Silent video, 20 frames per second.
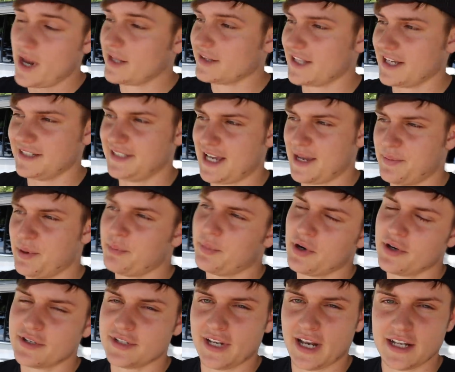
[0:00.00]
not that type of
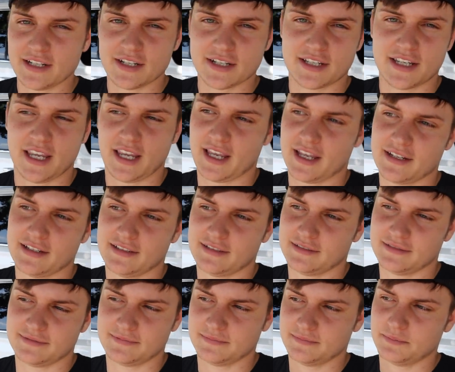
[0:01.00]
person. I just can't
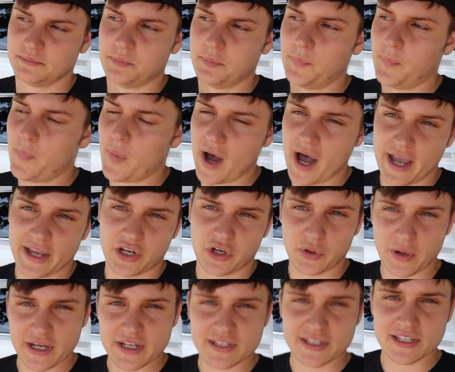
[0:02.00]
buy
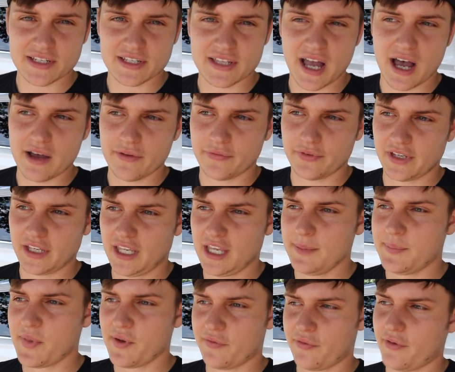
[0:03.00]
crazy stuff and
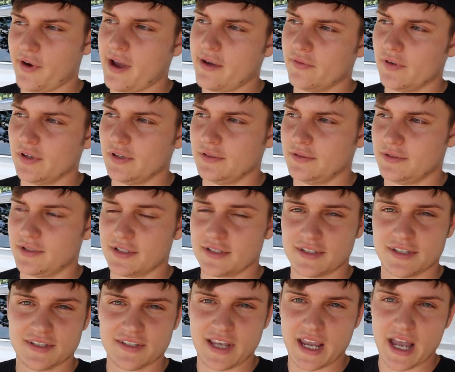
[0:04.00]
keep it forever
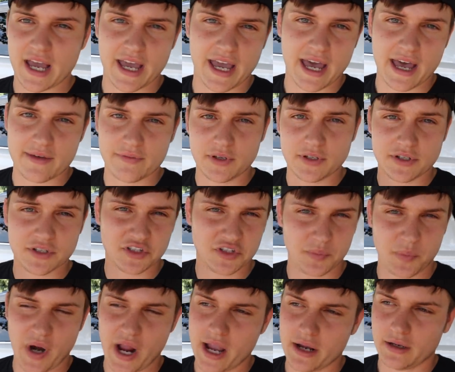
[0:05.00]
just to say I have it and just
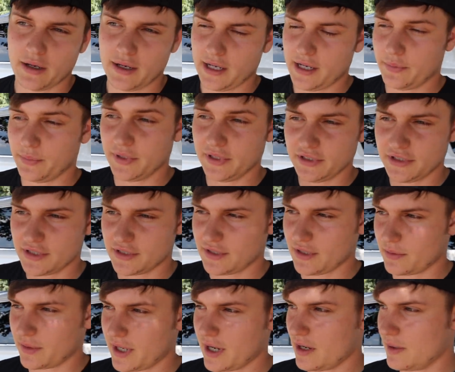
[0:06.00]
to brag on. it. I really just
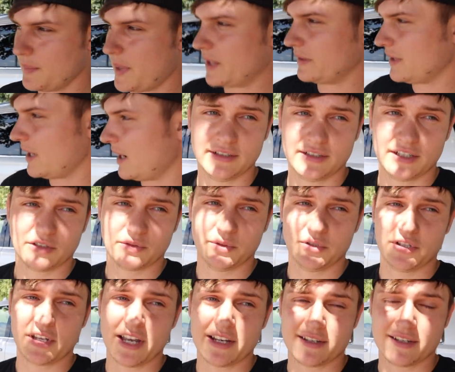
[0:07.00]
don't care about Just
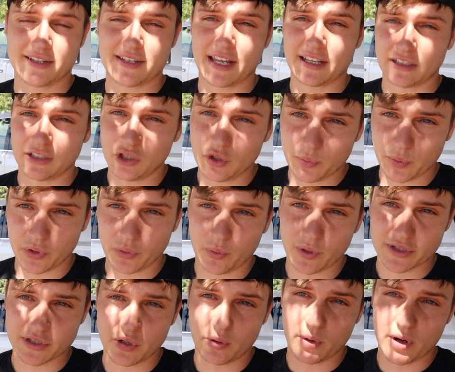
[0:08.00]
want you guys to stay in the loop with
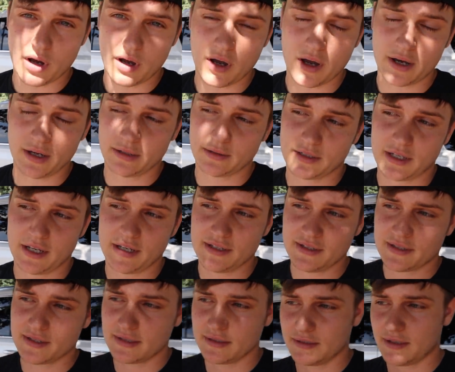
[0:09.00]
what's going on
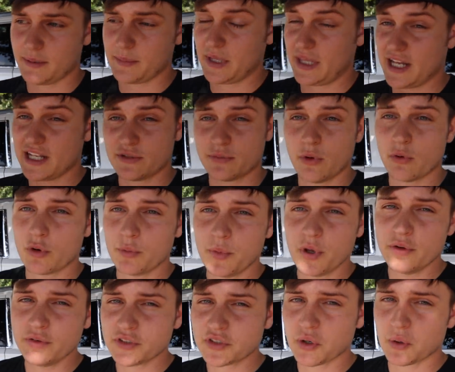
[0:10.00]
because I mean that's what we're
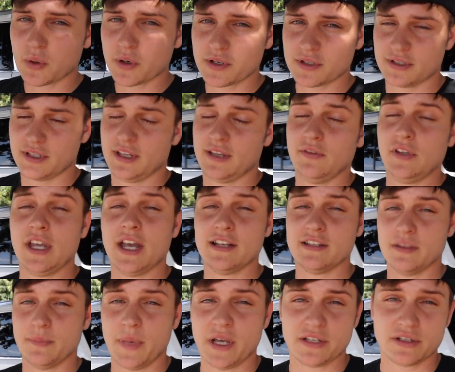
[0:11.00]
moving towards to give you
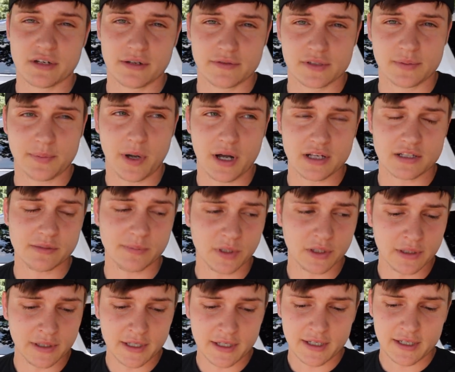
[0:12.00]
guys the best service
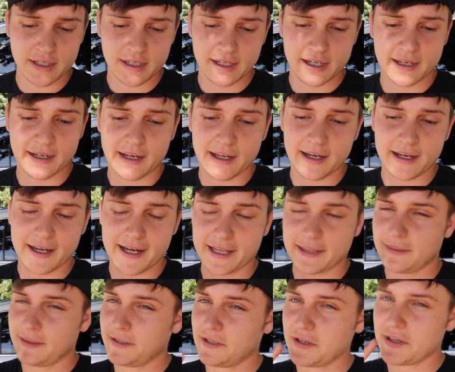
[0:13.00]
possible and uh, I
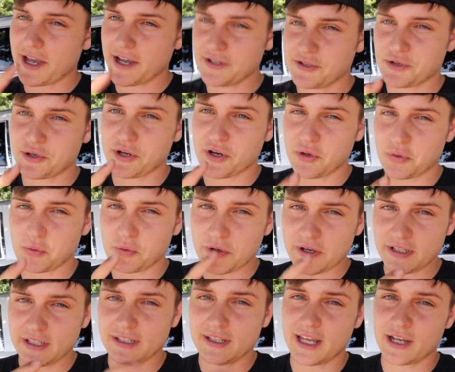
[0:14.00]
think you guys are going to
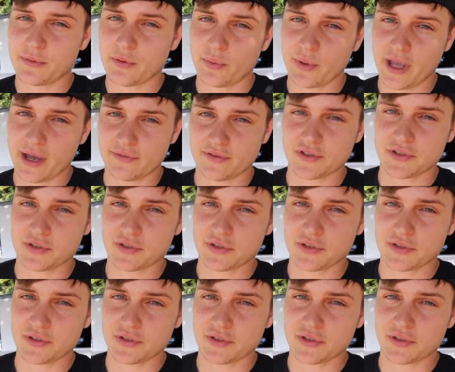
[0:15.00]
really like what we have in